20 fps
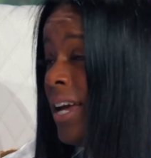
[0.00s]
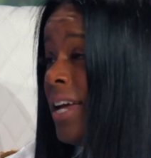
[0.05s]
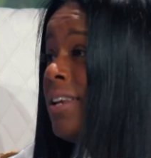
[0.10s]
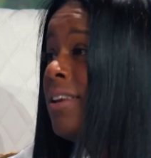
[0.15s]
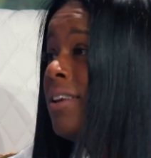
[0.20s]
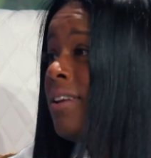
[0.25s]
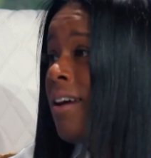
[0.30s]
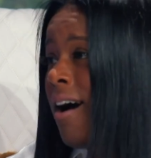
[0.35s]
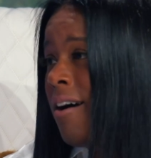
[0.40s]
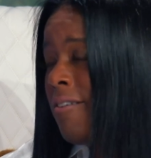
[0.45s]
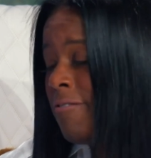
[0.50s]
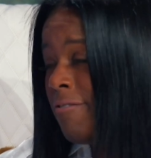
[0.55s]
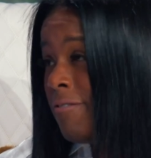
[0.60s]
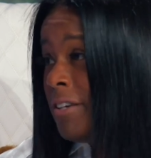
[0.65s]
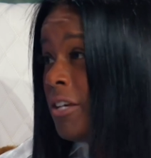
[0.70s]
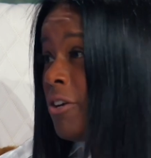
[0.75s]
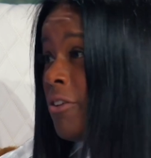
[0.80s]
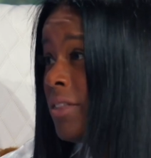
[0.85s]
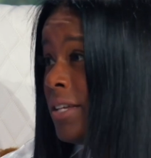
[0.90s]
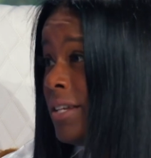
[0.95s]
and not
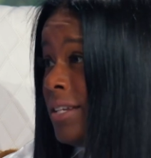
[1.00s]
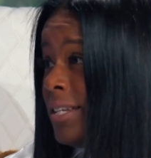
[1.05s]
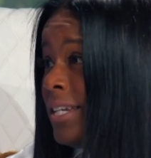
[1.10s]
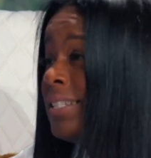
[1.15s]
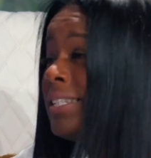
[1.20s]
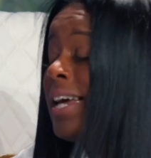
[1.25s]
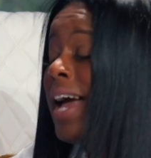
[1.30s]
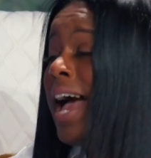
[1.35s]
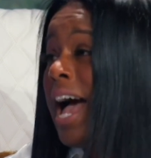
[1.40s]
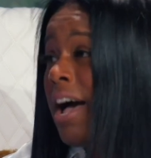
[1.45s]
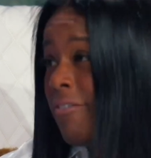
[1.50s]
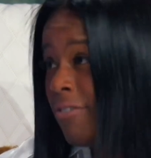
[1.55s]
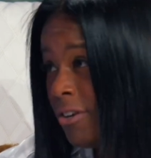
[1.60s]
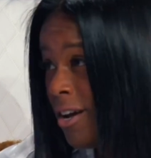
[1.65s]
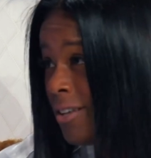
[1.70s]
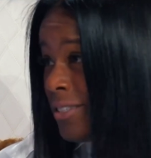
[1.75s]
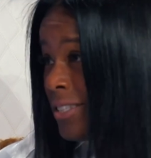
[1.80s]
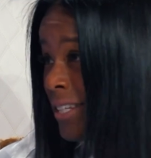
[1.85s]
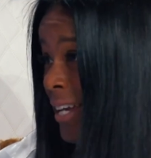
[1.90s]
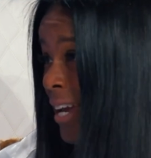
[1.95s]
feel the need to have it
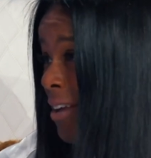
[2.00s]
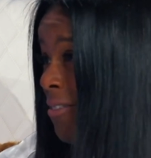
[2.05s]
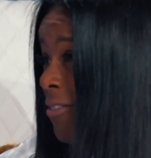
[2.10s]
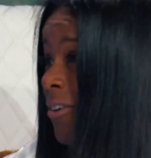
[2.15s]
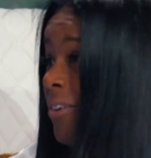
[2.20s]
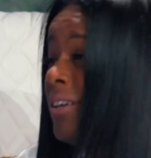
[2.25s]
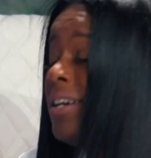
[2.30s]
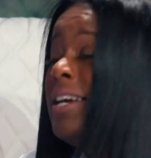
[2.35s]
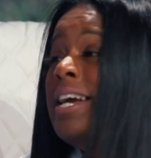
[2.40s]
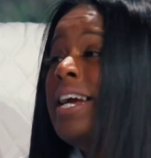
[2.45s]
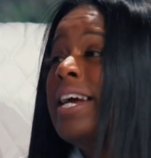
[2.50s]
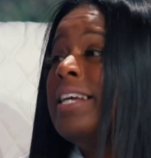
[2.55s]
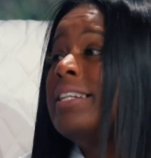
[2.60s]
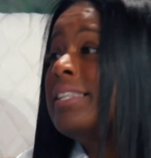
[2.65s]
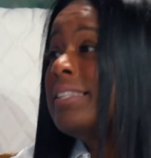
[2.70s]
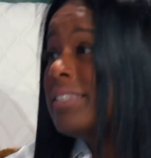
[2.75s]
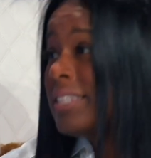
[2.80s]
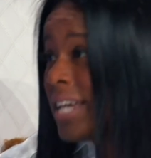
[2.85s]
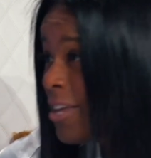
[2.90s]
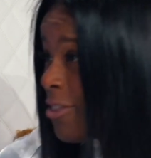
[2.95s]
all together and to
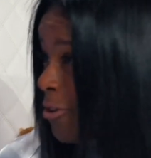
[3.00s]
say